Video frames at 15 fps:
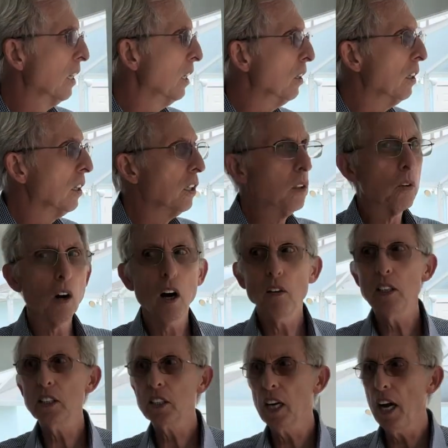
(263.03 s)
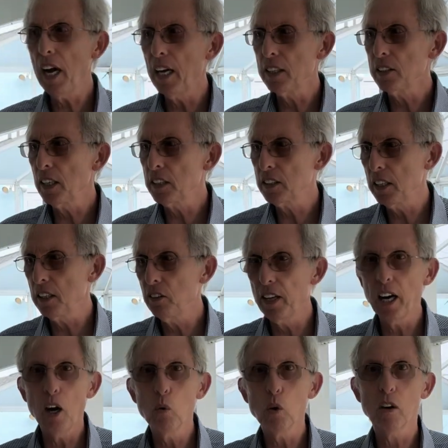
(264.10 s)
who are all these guys? I said, they
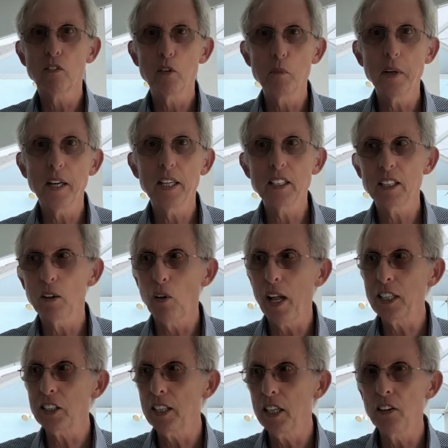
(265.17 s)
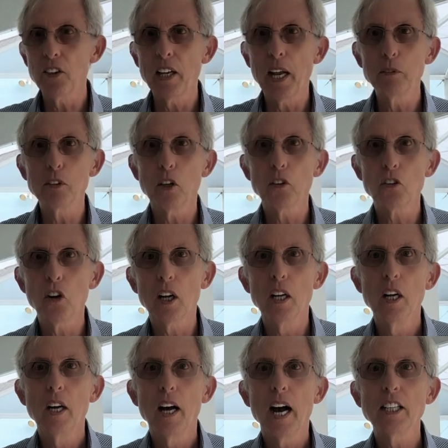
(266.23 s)
all work for me. He said, well, I see other names on the truck.
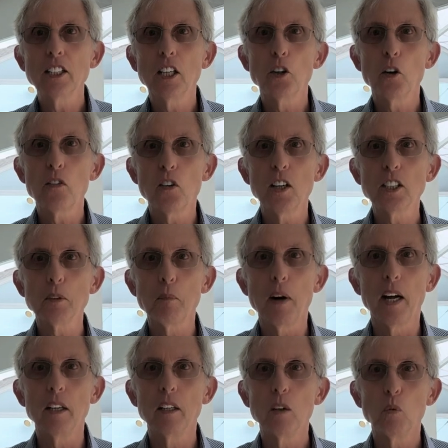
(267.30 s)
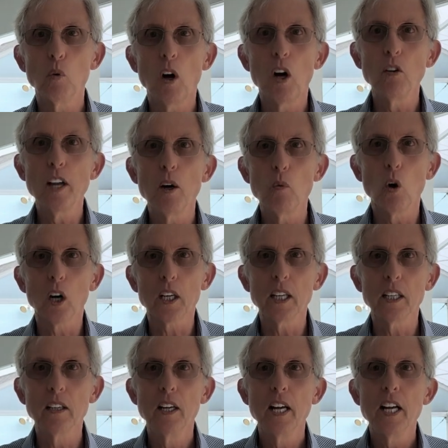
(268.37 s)
I said, they're friends of mine. We're all
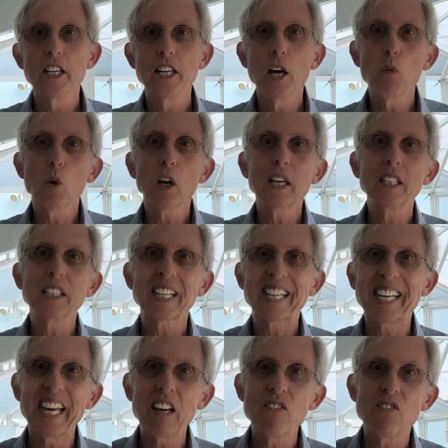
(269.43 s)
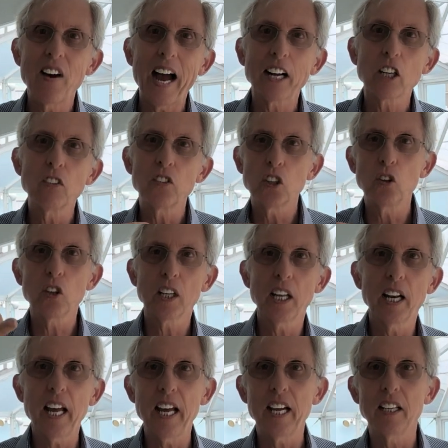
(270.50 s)
networking. Networking is a key factor for you to get
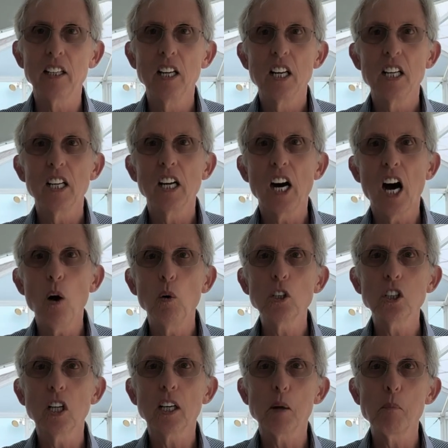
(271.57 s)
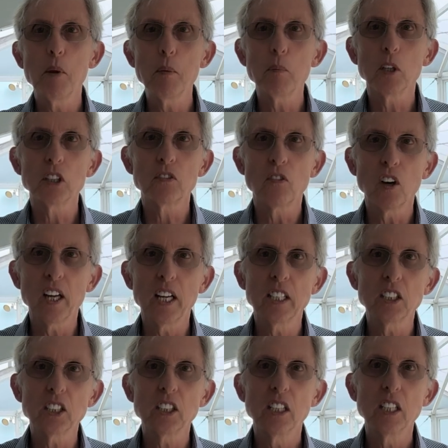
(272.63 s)
ahead. I always look at people as
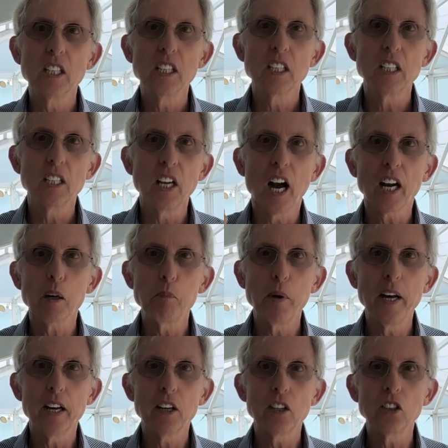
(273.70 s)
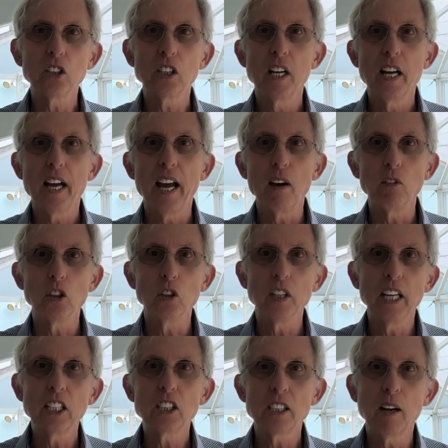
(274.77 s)
friends, not competitors. And when you
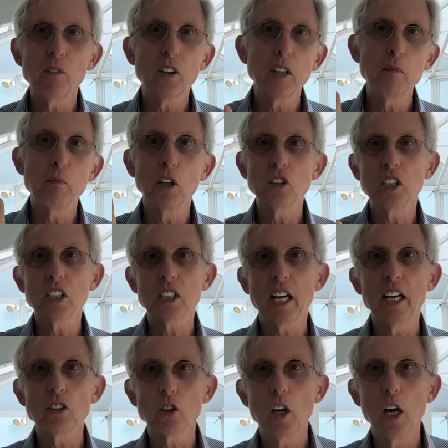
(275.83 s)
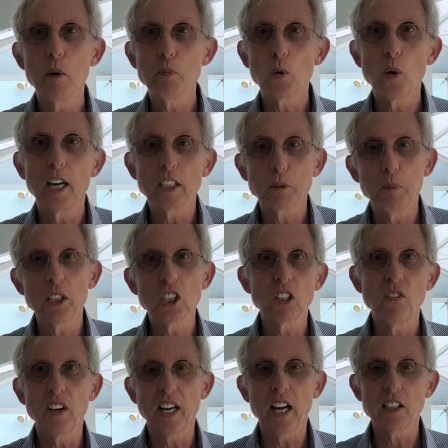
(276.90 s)
need something, most of these guys will help you out, especially
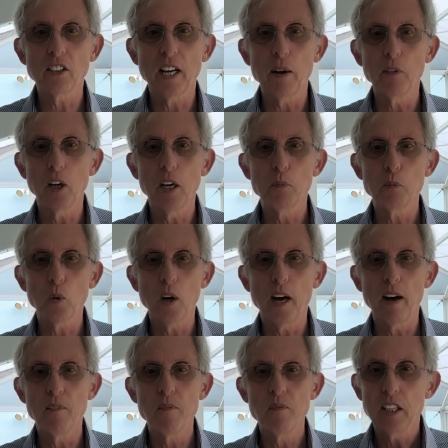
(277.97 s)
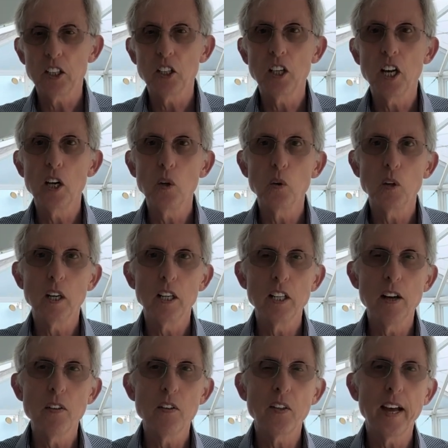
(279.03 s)
if they got time to help you out.
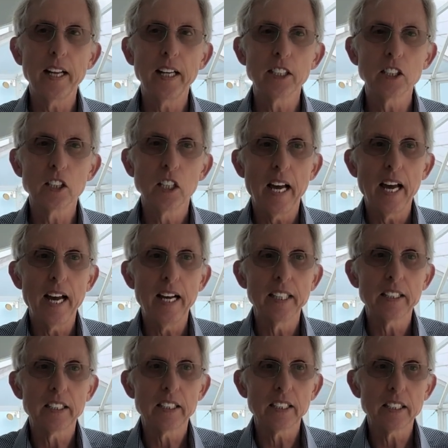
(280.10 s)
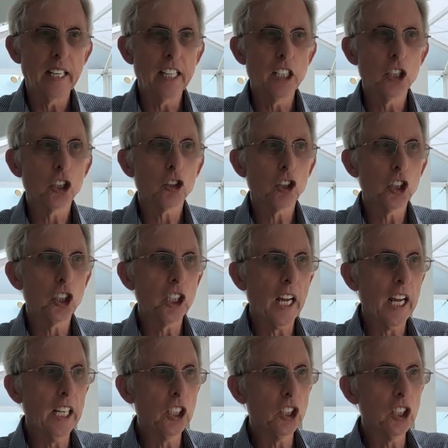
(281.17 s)
Another thing is, as industry
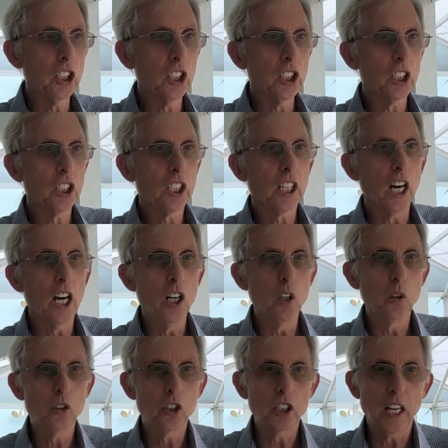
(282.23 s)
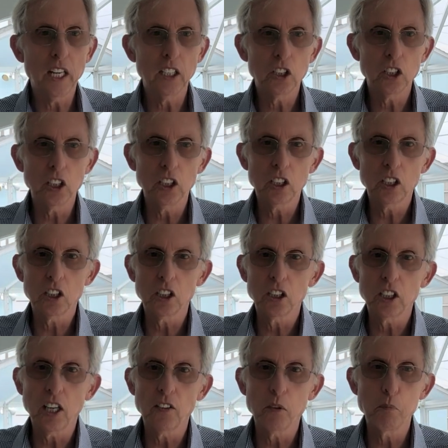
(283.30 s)
changes, code changes, the
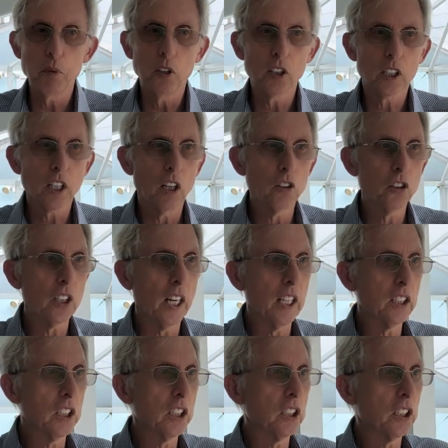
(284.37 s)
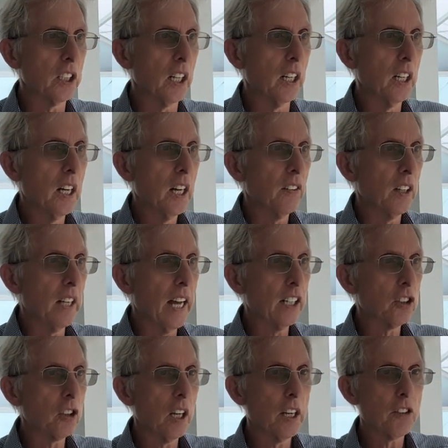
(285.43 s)
Southern Building Code changes, the
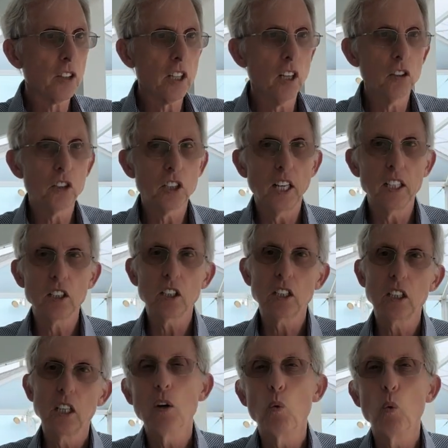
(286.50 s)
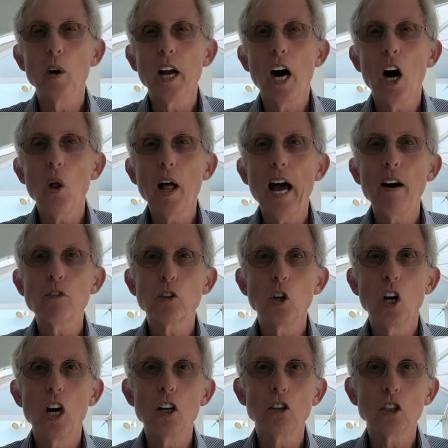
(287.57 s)
National Electric Code changes, we all have
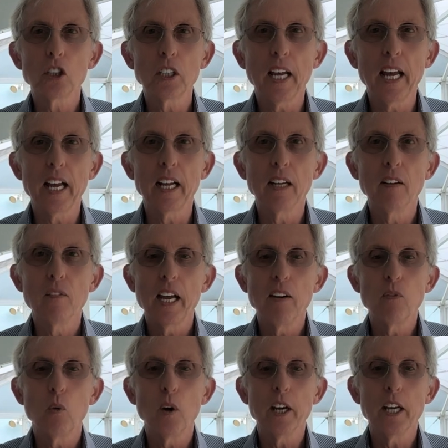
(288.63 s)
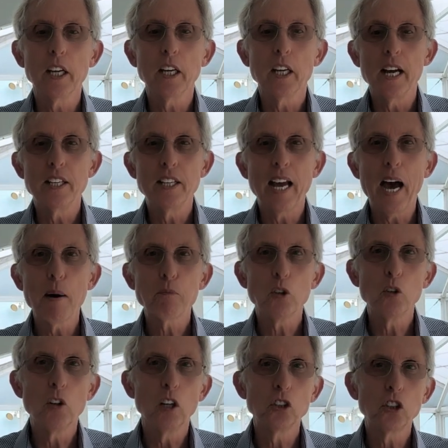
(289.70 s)
to understand, if we adapt
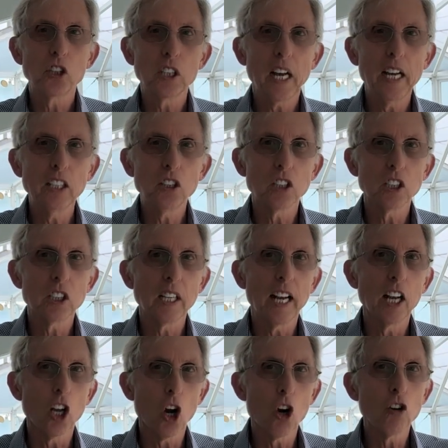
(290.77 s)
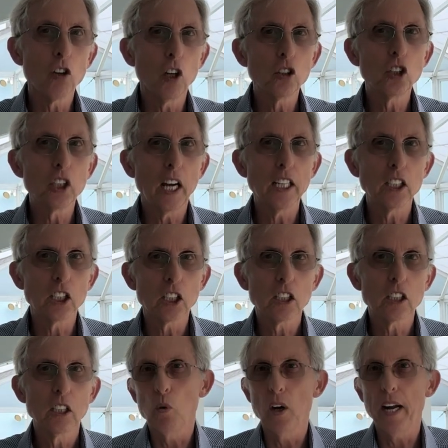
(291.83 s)
to those changes and learn those
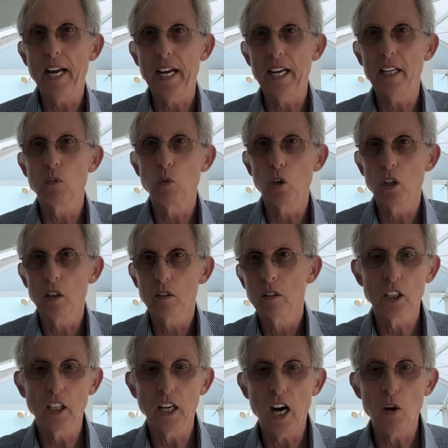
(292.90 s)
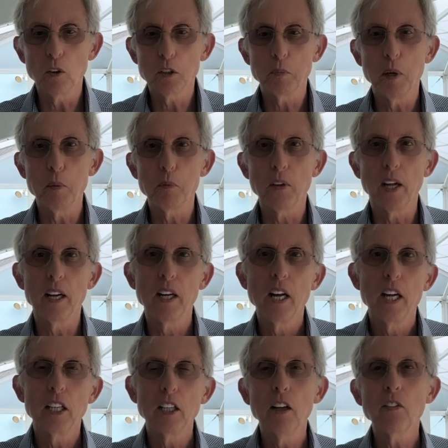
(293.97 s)
changes, we're ahead. We're always be open to that.
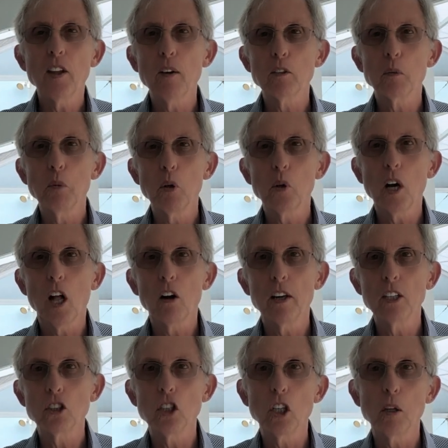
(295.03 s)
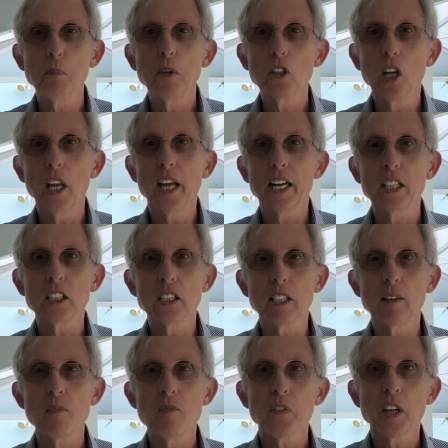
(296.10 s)
Another thing with the blue-collar industry, you can build a
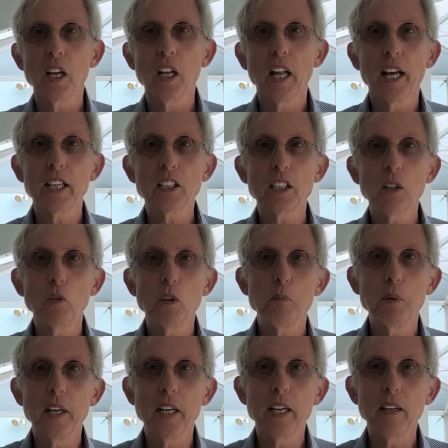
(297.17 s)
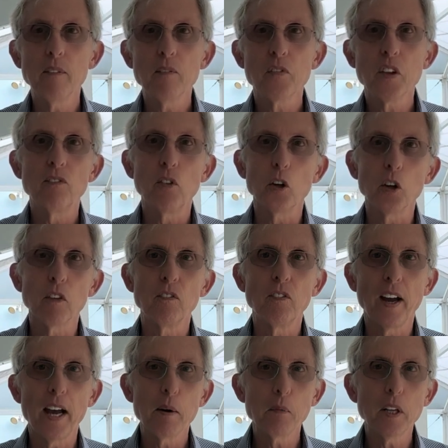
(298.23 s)
legacy. Legacy would be for your
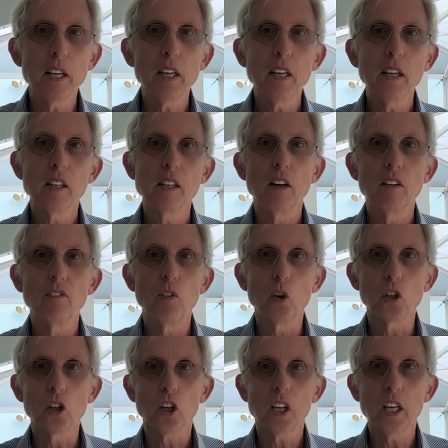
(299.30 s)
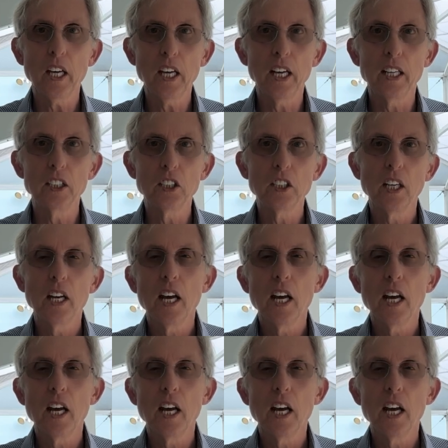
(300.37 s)
family, for your kids.